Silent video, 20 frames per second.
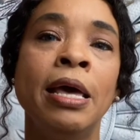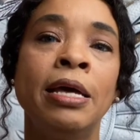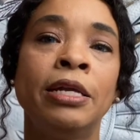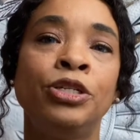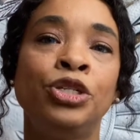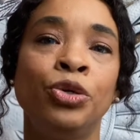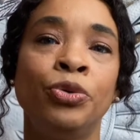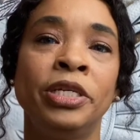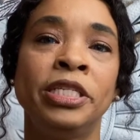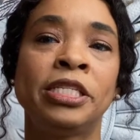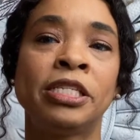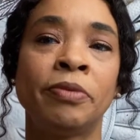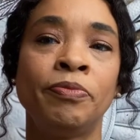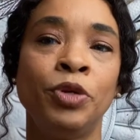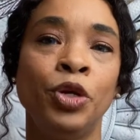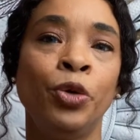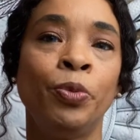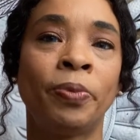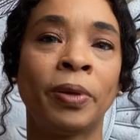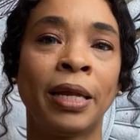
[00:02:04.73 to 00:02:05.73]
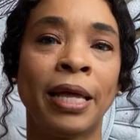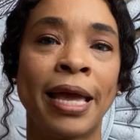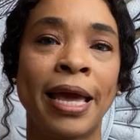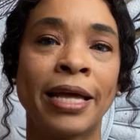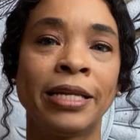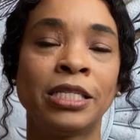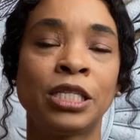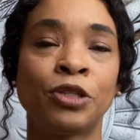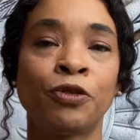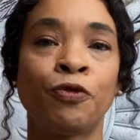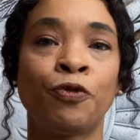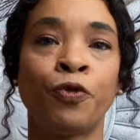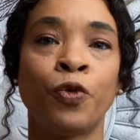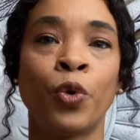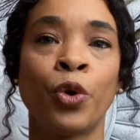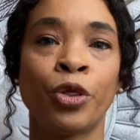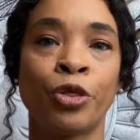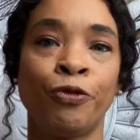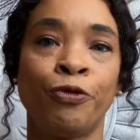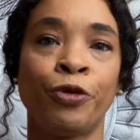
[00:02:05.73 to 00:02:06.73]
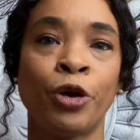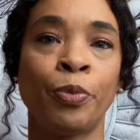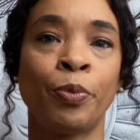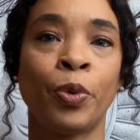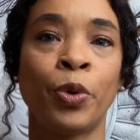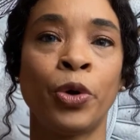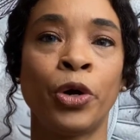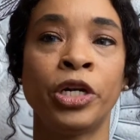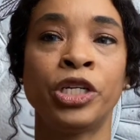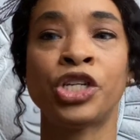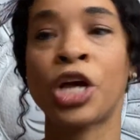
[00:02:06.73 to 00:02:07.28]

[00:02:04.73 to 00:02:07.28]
doing some new plants for the front porch.